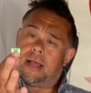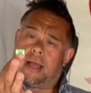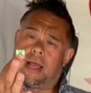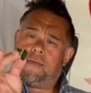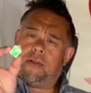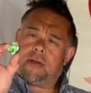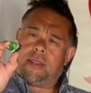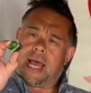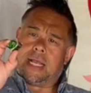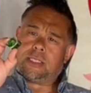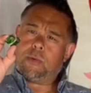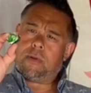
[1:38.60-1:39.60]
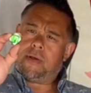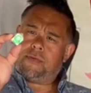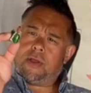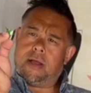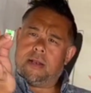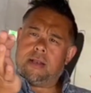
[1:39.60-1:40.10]
have a look at that. So all I've
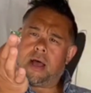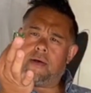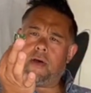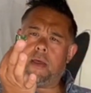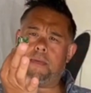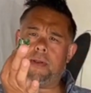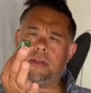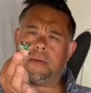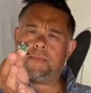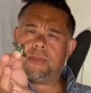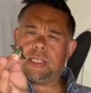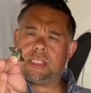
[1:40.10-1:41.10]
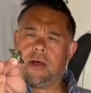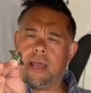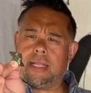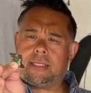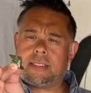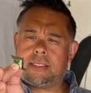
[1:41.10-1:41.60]
done, I've opened up the
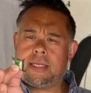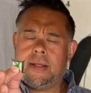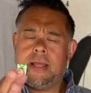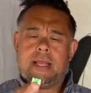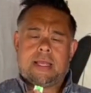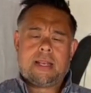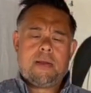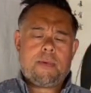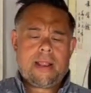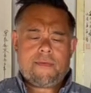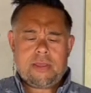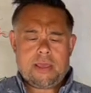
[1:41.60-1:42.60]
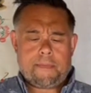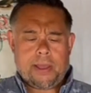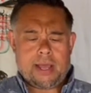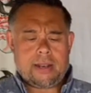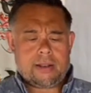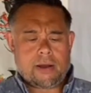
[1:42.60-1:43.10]
sides. You know, whenever you
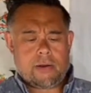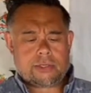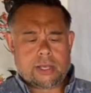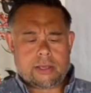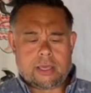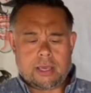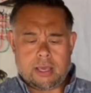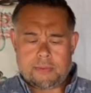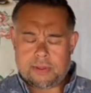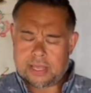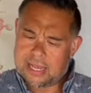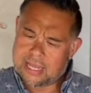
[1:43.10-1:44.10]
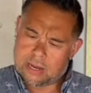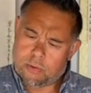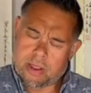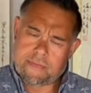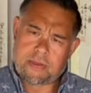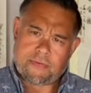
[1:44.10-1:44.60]
peel an OXO cube and then you get it all
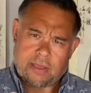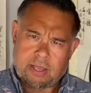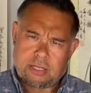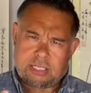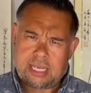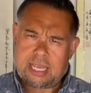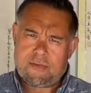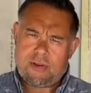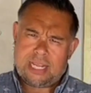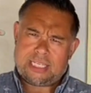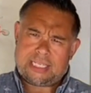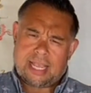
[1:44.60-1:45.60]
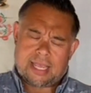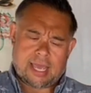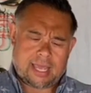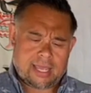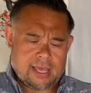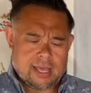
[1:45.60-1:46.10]
over your fingers and you get really
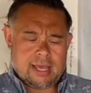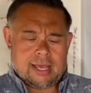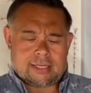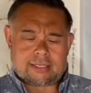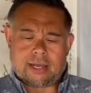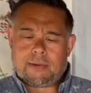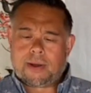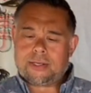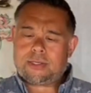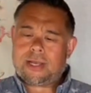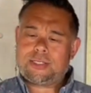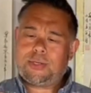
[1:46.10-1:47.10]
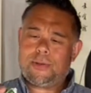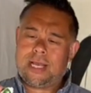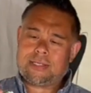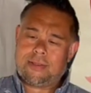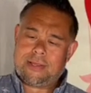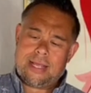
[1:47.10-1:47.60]
sticky. So I saw
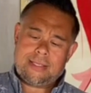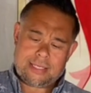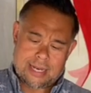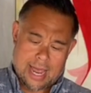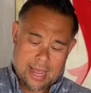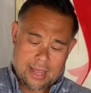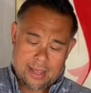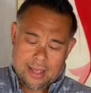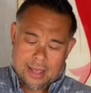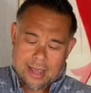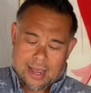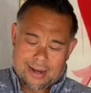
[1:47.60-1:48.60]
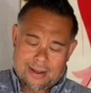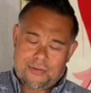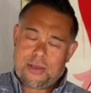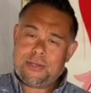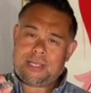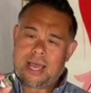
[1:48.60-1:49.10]
this on the internet and I've
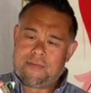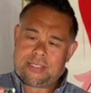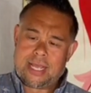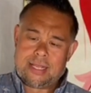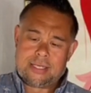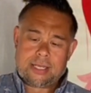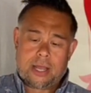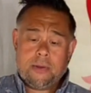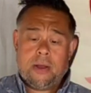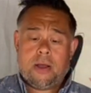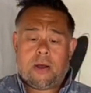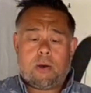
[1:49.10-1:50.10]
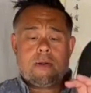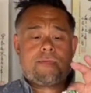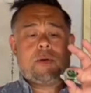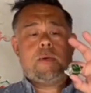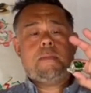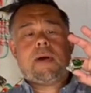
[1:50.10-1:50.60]
used it ever since. So all I've
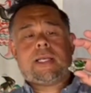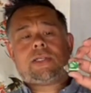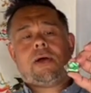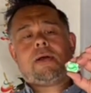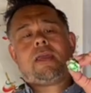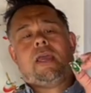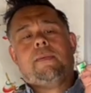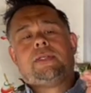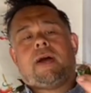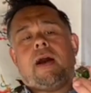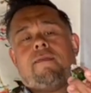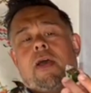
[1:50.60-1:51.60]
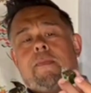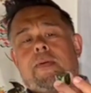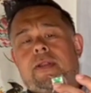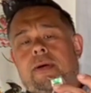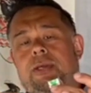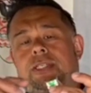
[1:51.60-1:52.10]
done with my stock cube is I've
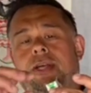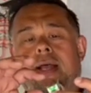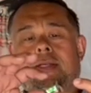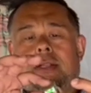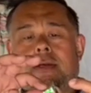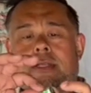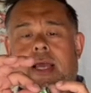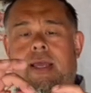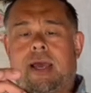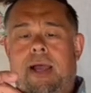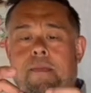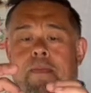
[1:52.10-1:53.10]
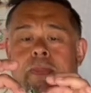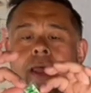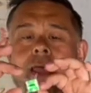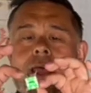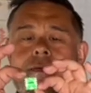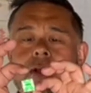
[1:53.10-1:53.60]
opened up the side, so it looks like,
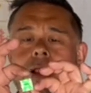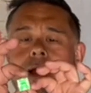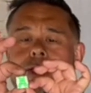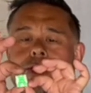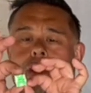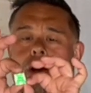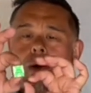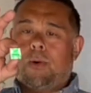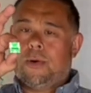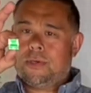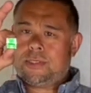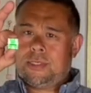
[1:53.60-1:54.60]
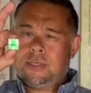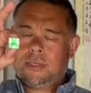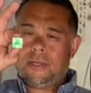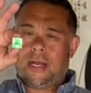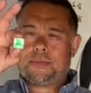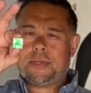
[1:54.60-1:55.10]
if you like Star Wars,
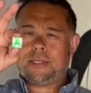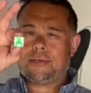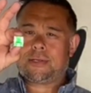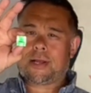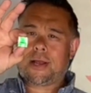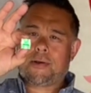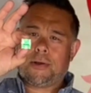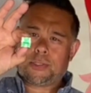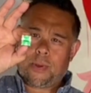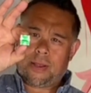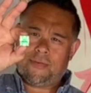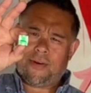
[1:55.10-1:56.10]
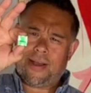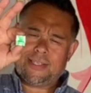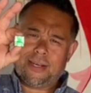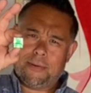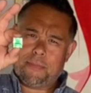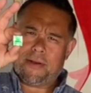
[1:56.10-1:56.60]
I suppose it looks like a cross-wing fighter,
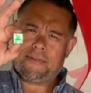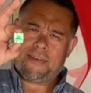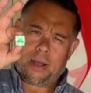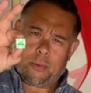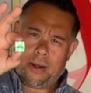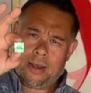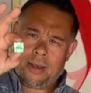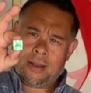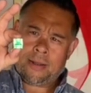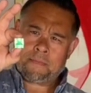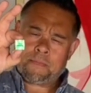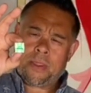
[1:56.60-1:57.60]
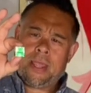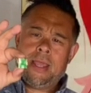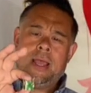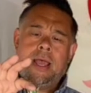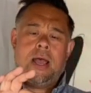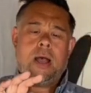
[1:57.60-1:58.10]
a fat one.
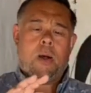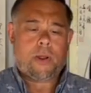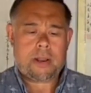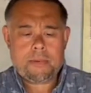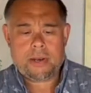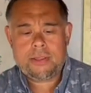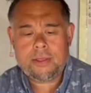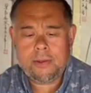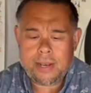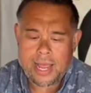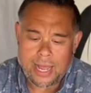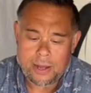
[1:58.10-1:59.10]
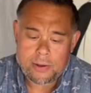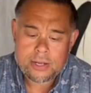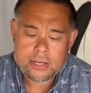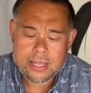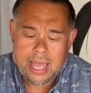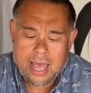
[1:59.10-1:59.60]
What I'm going to do now,
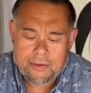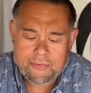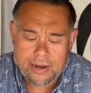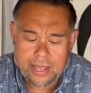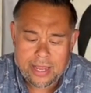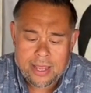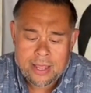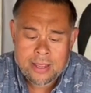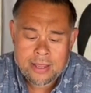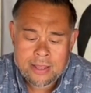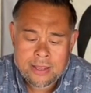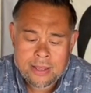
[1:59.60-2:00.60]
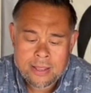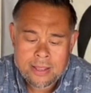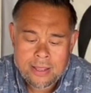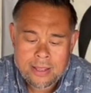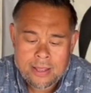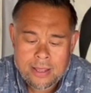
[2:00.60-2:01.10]
carefully,
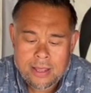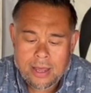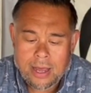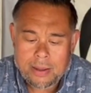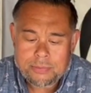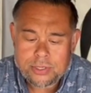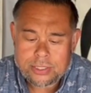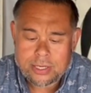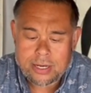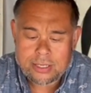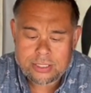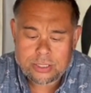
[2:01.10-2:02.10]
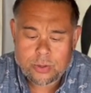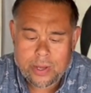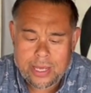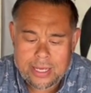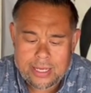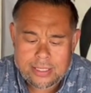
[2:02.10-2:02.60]
I'm just going to
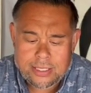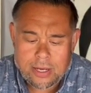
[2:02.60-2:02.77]
squeeze the